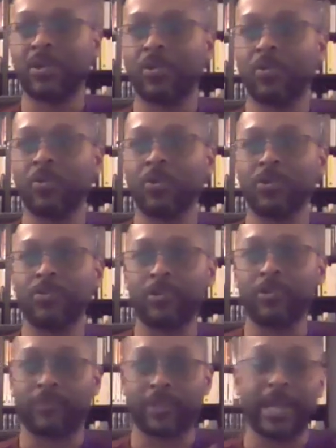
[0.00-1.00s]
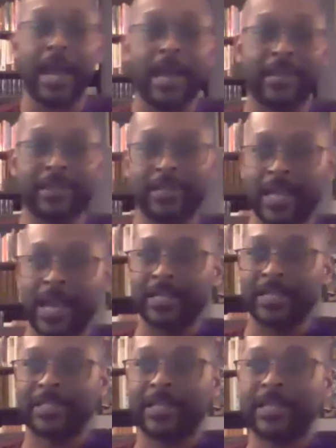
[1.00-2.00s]
or who have forgotten the
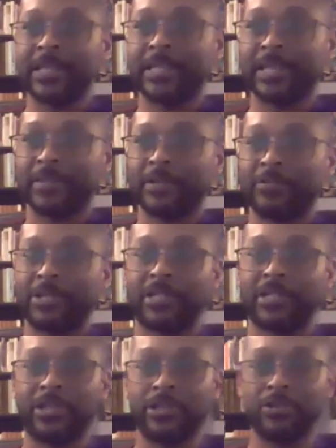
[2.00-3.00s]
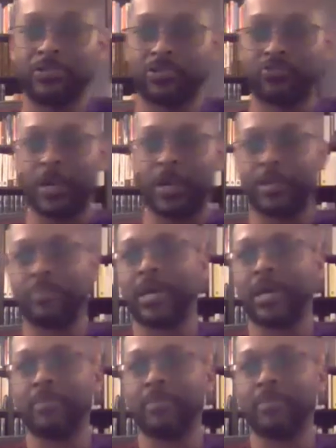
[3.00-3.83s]
Latin study they did in their distant youth, shrouded by